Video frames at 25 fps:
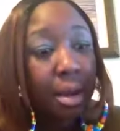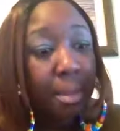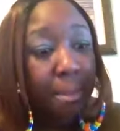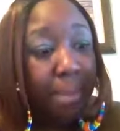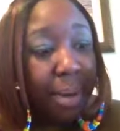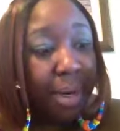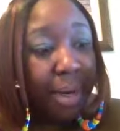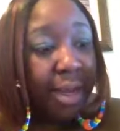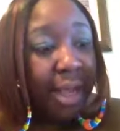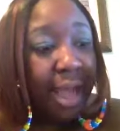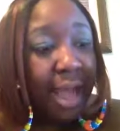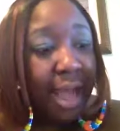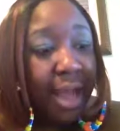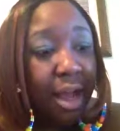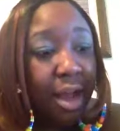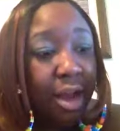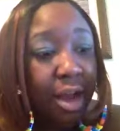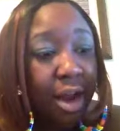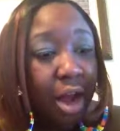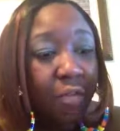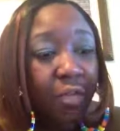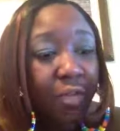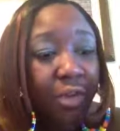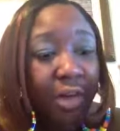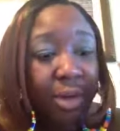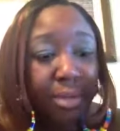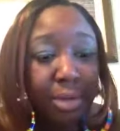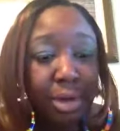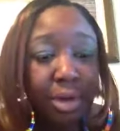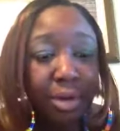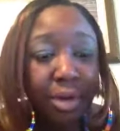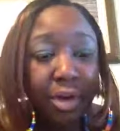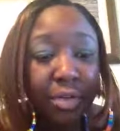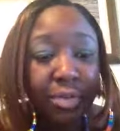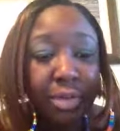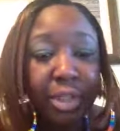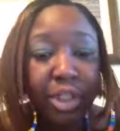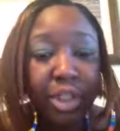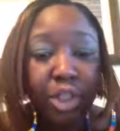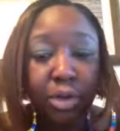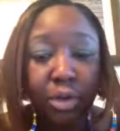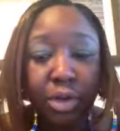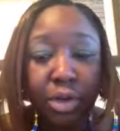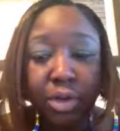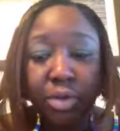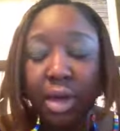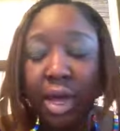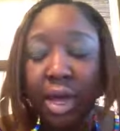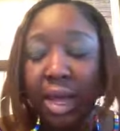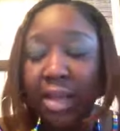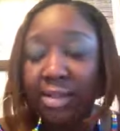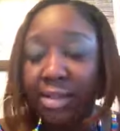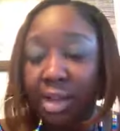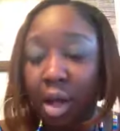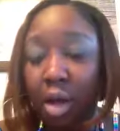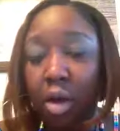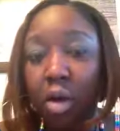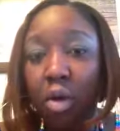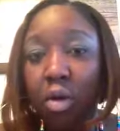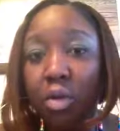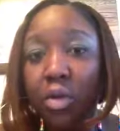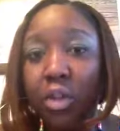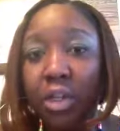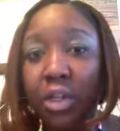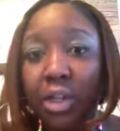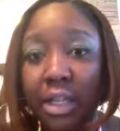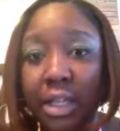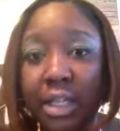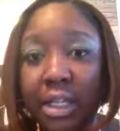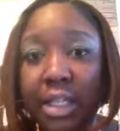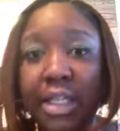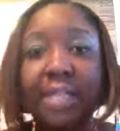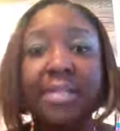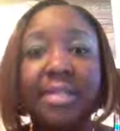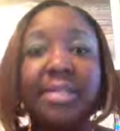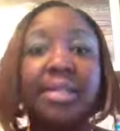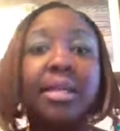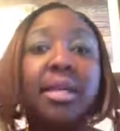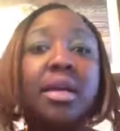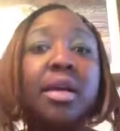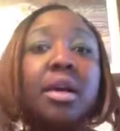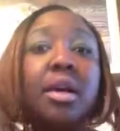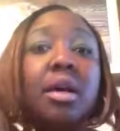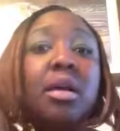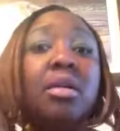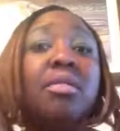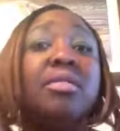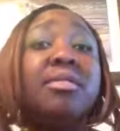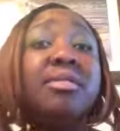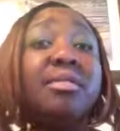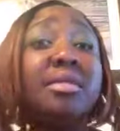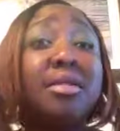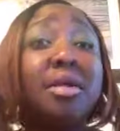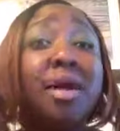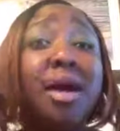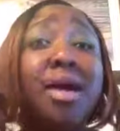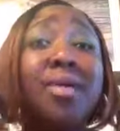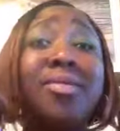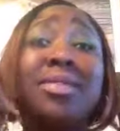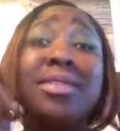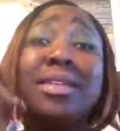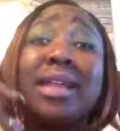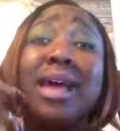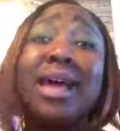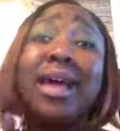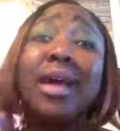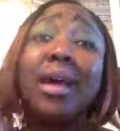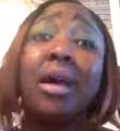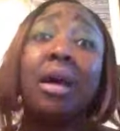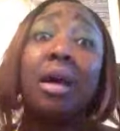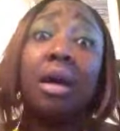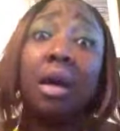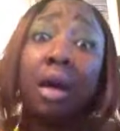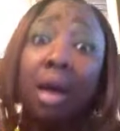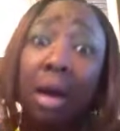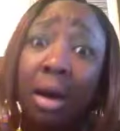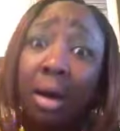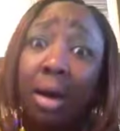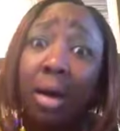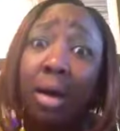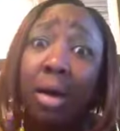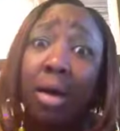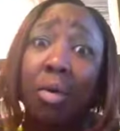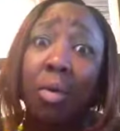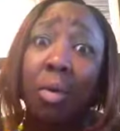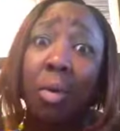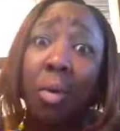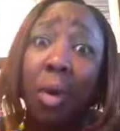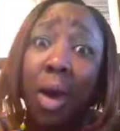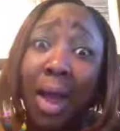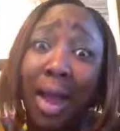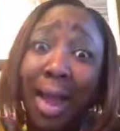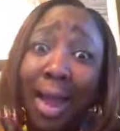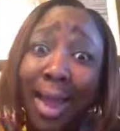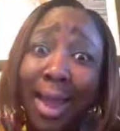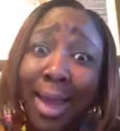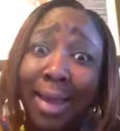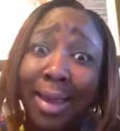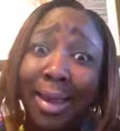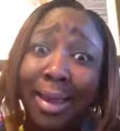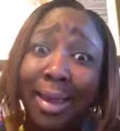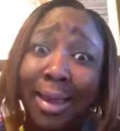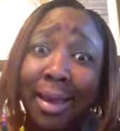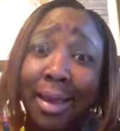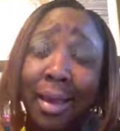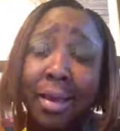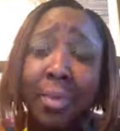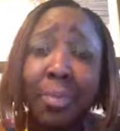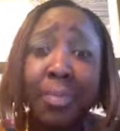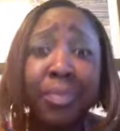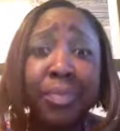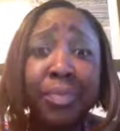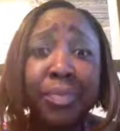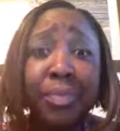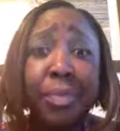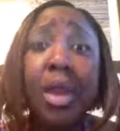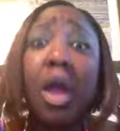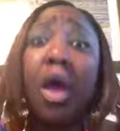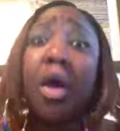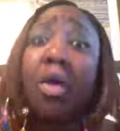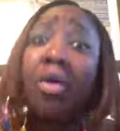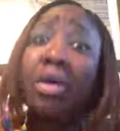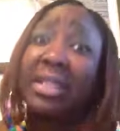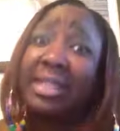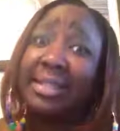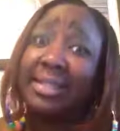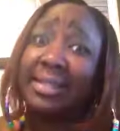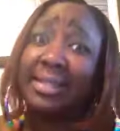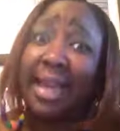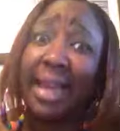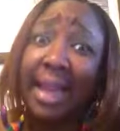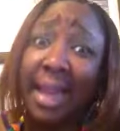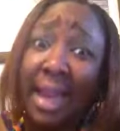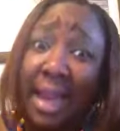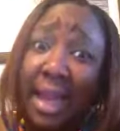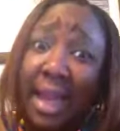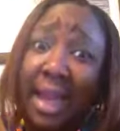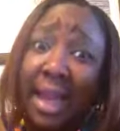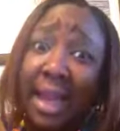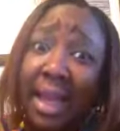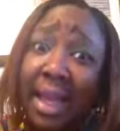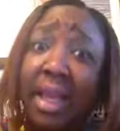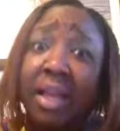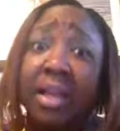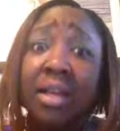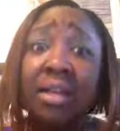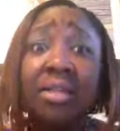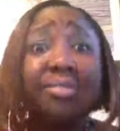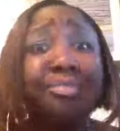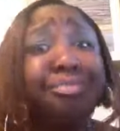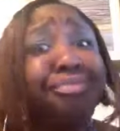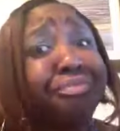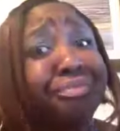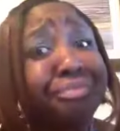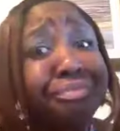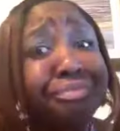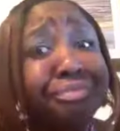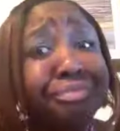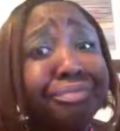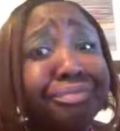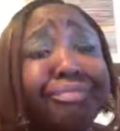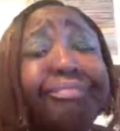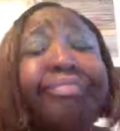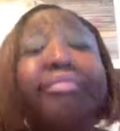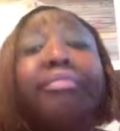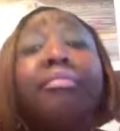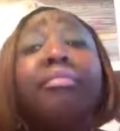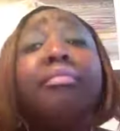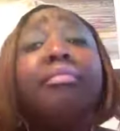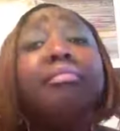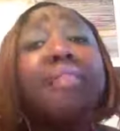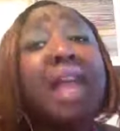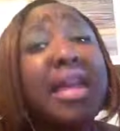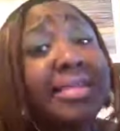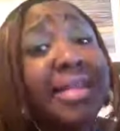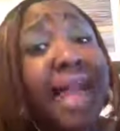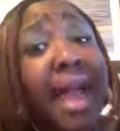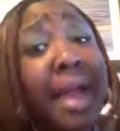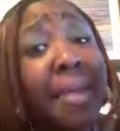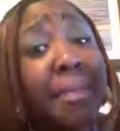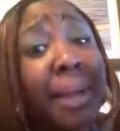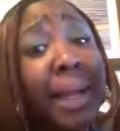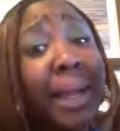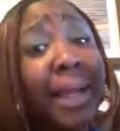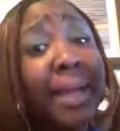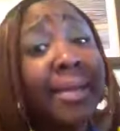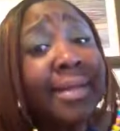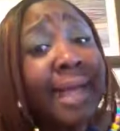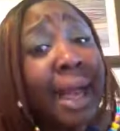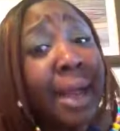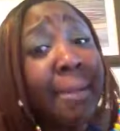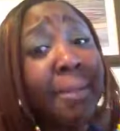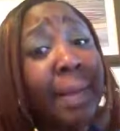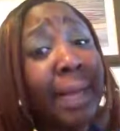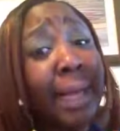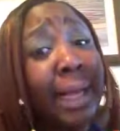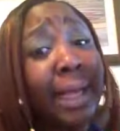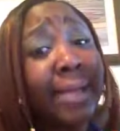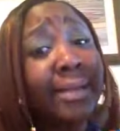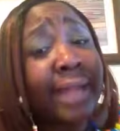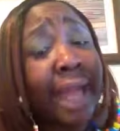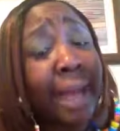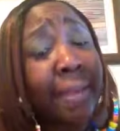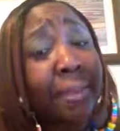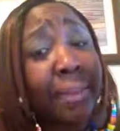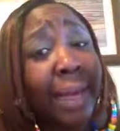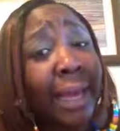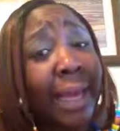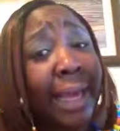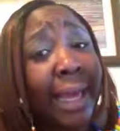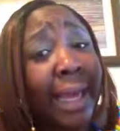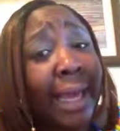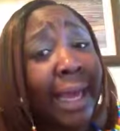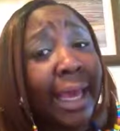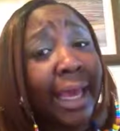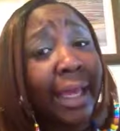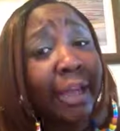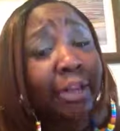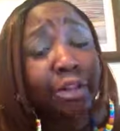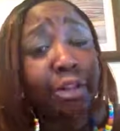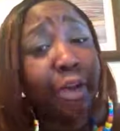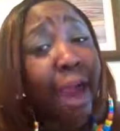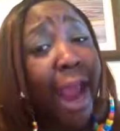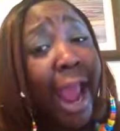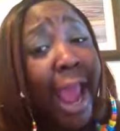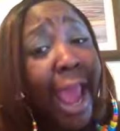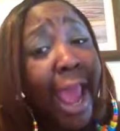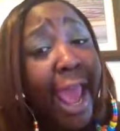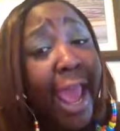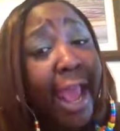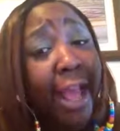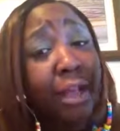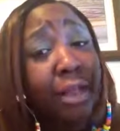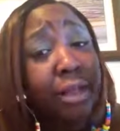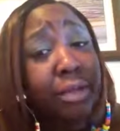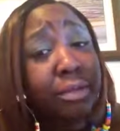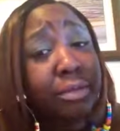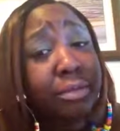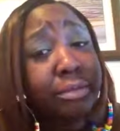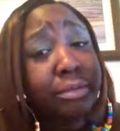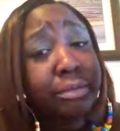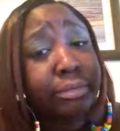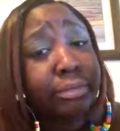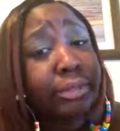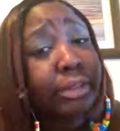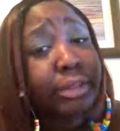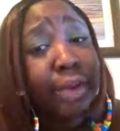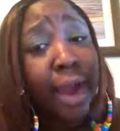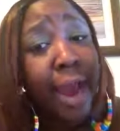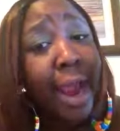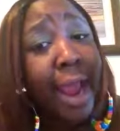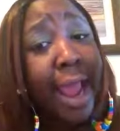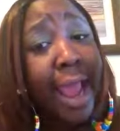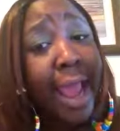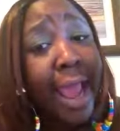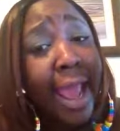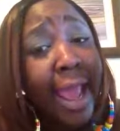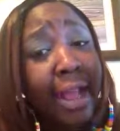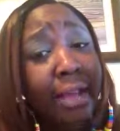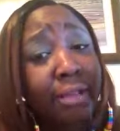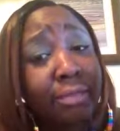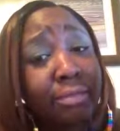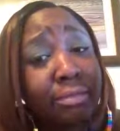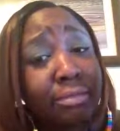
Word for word: But it got cut off in the middle of me showing you guys all the goodies. So I was like, what? On a Sunday? Stop playing, stop playing, stop playing. Crack, crack.